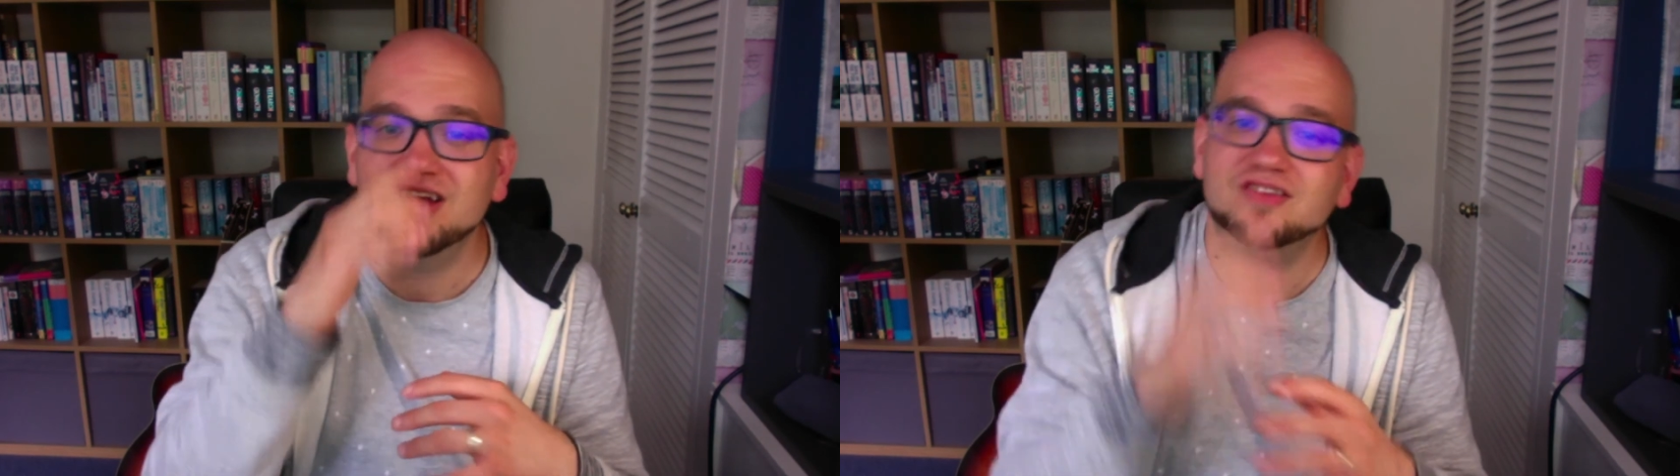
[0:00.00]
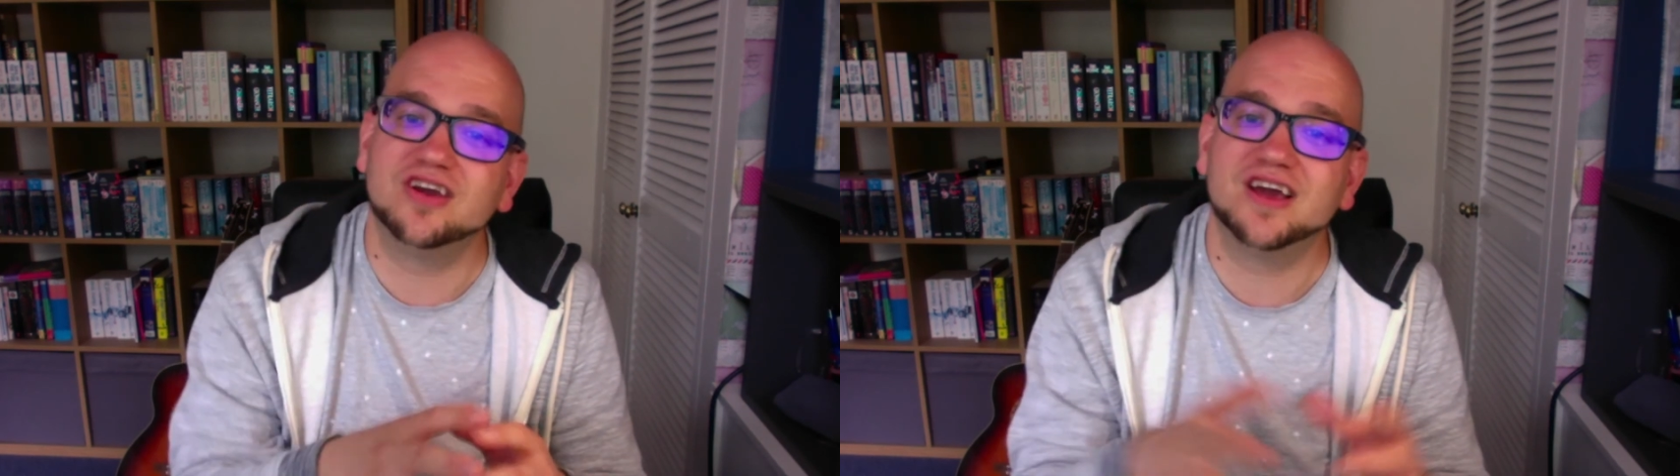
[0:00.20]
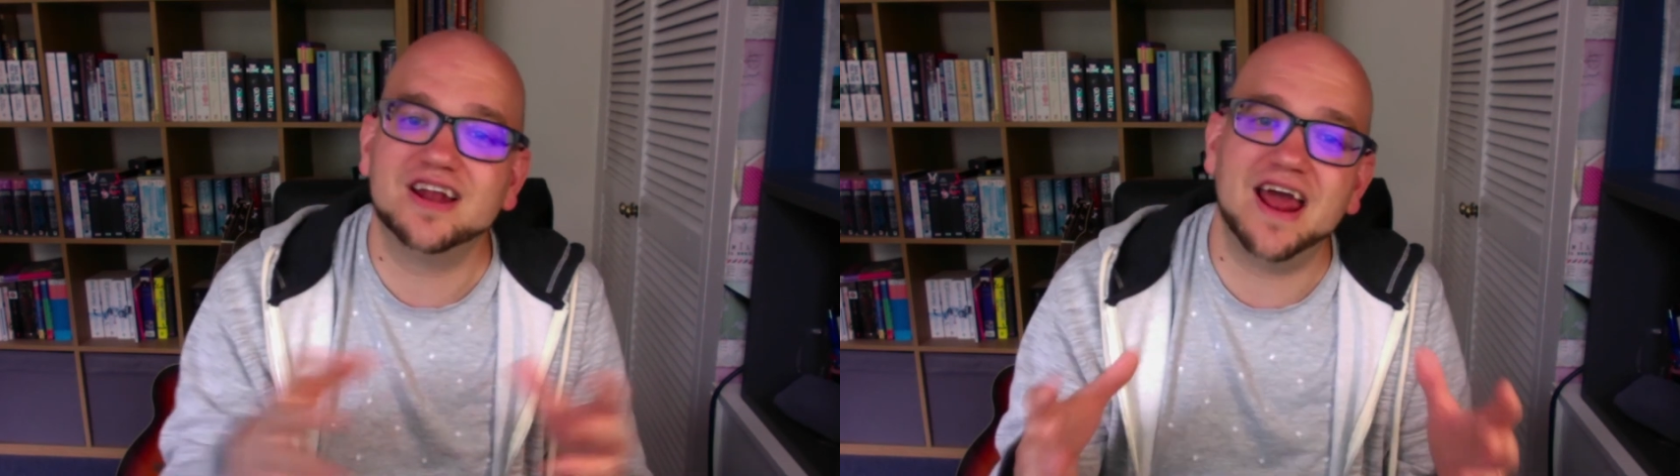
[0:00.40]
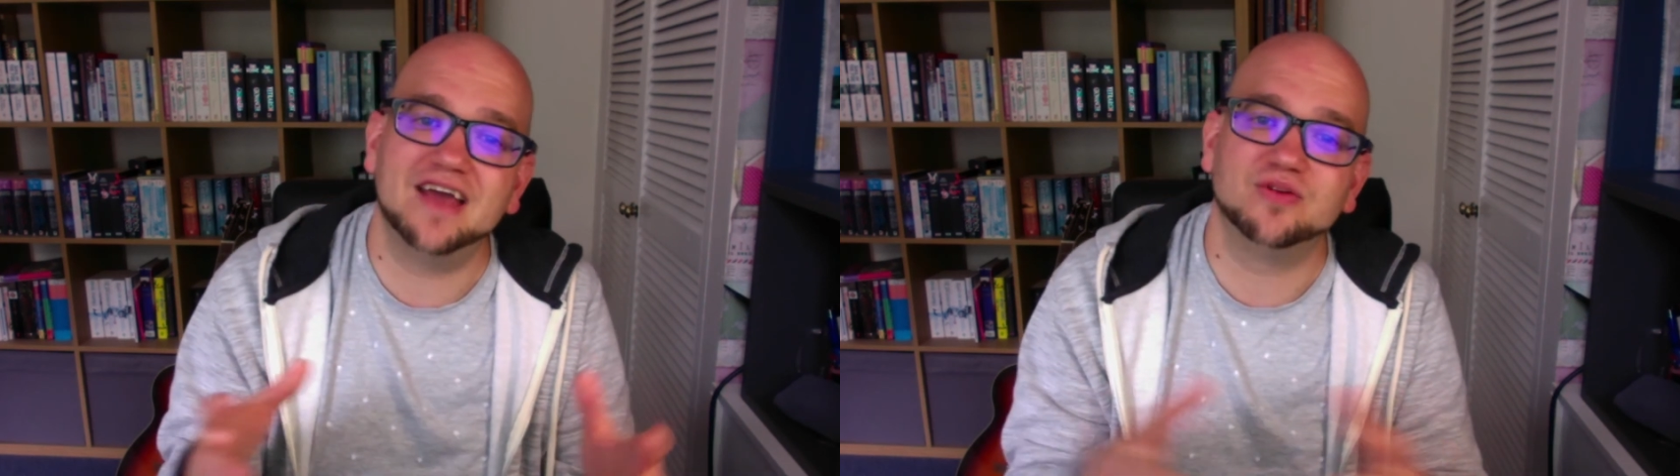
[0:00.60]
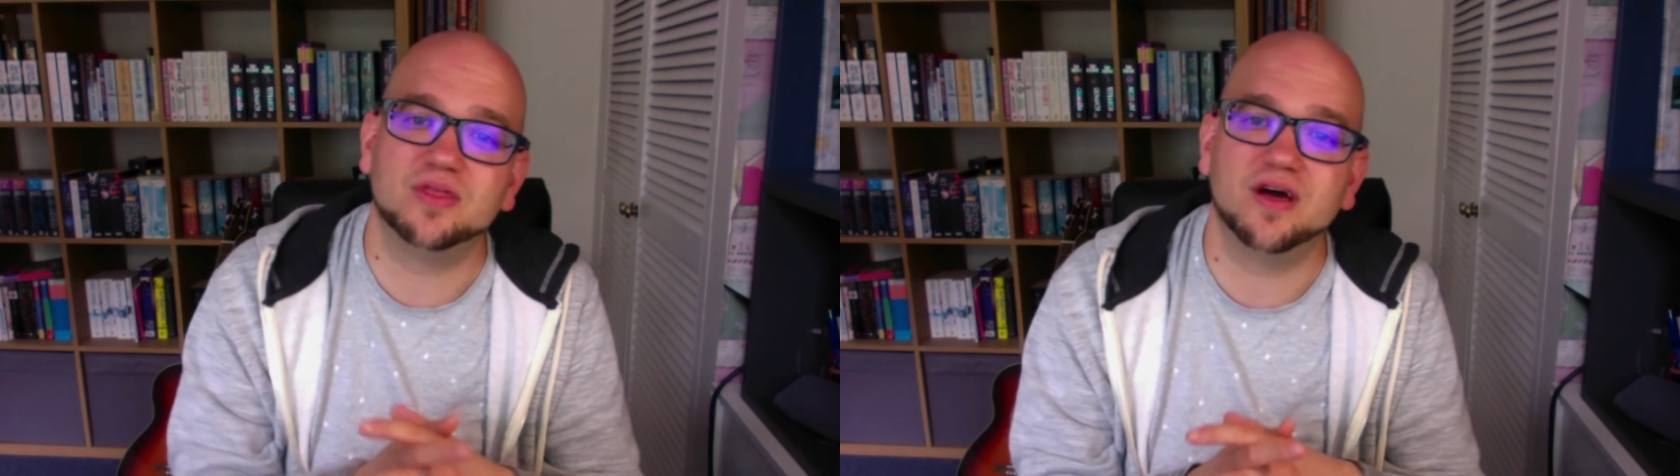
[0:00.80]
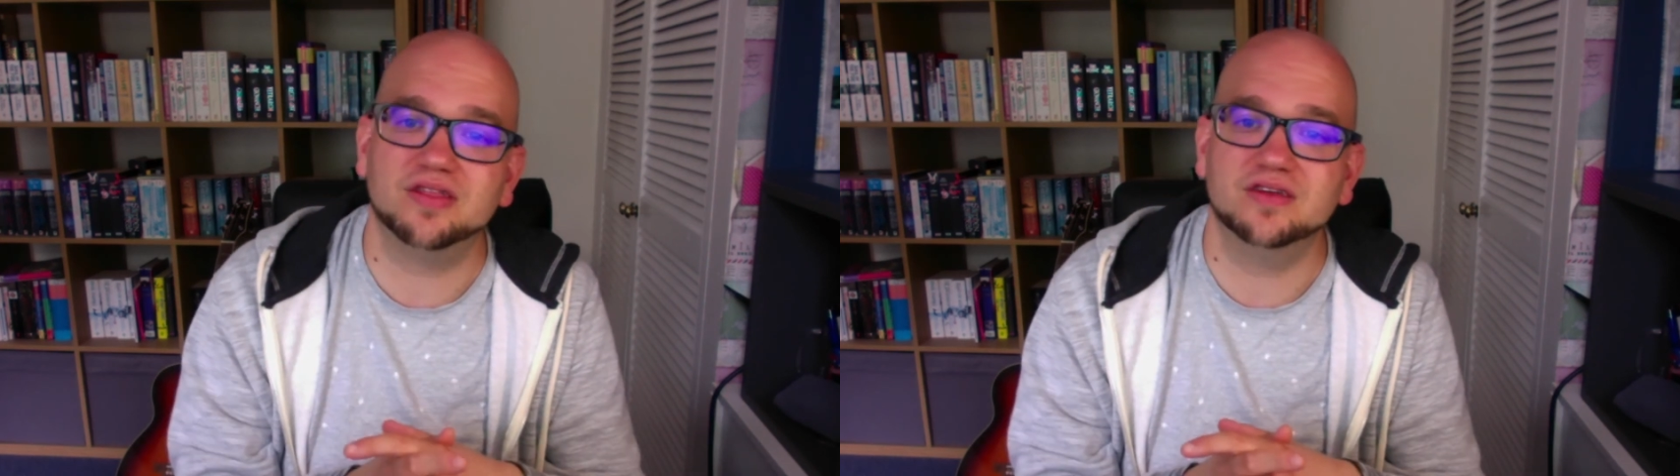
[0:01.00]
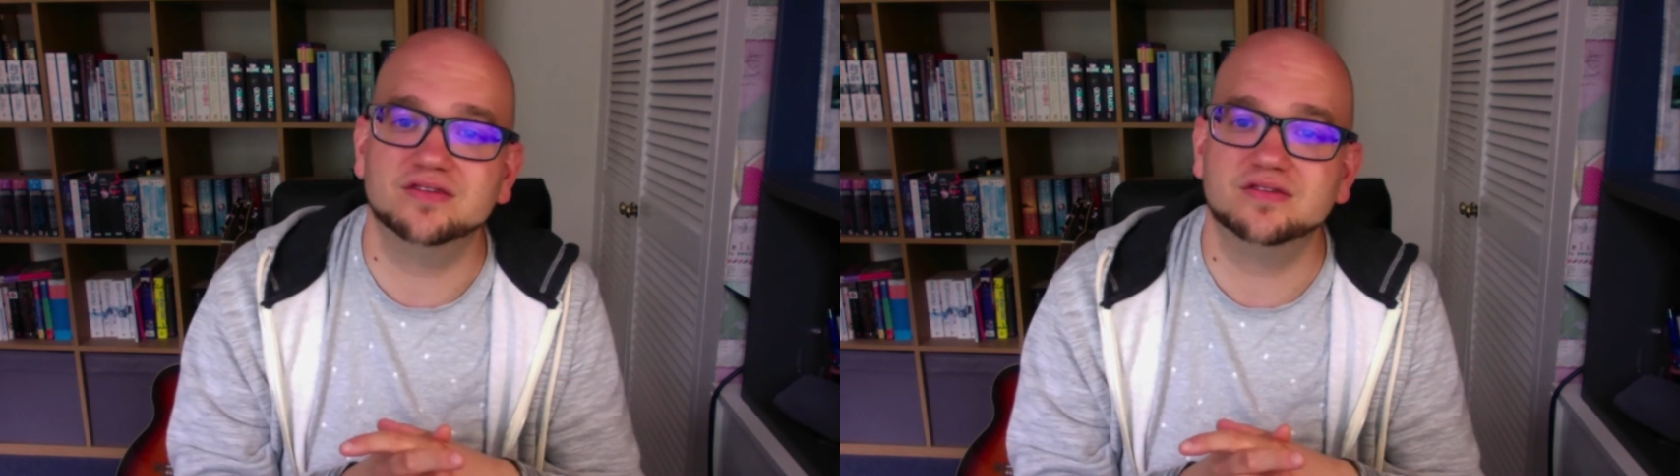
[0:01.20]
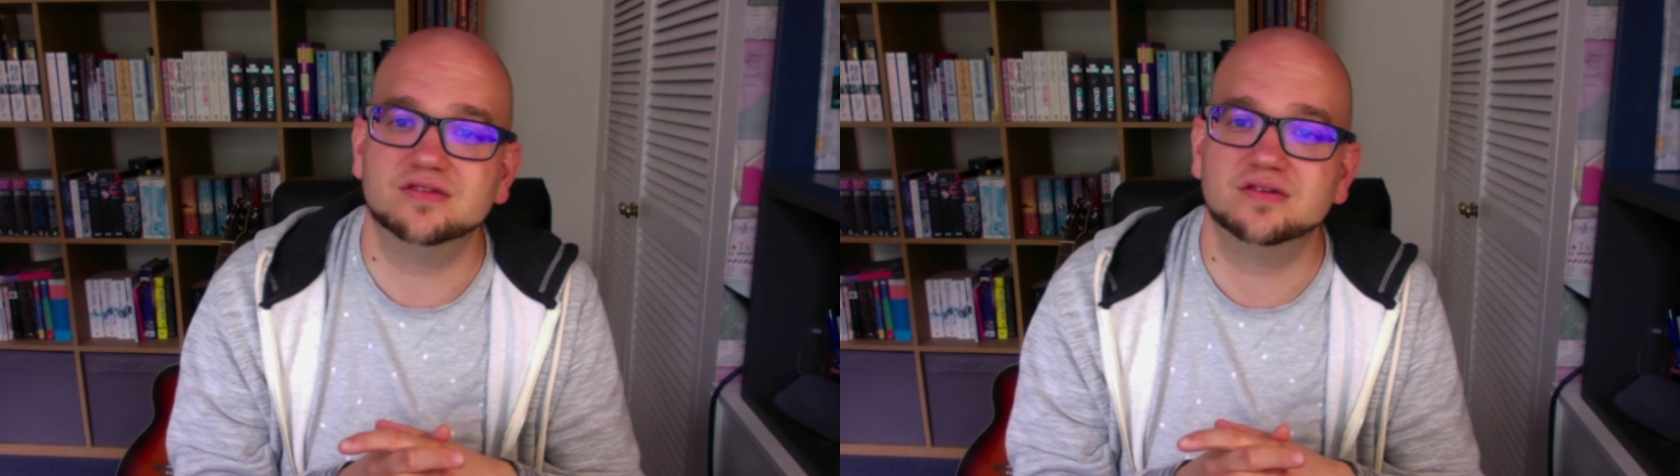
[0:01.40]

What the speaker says: to connect with others.